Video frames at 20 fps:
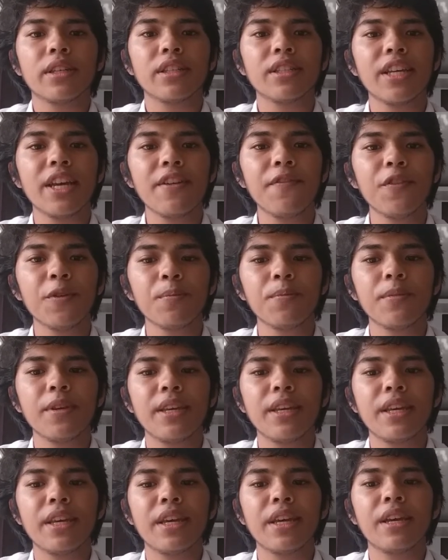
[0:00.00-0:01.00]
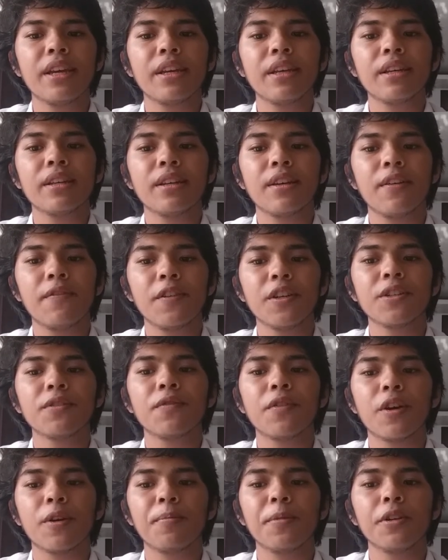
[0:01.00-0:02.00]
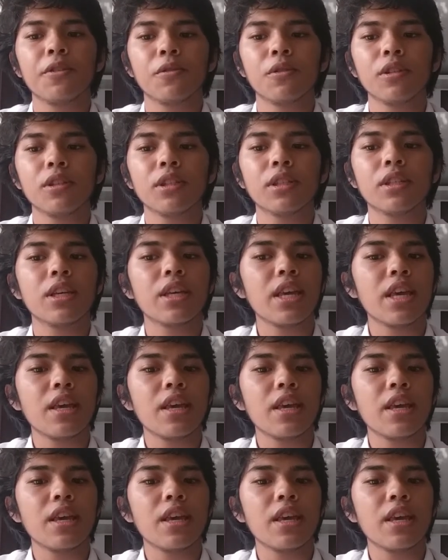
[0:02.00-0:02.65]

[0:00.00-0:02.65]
aside from being efficient farming tools,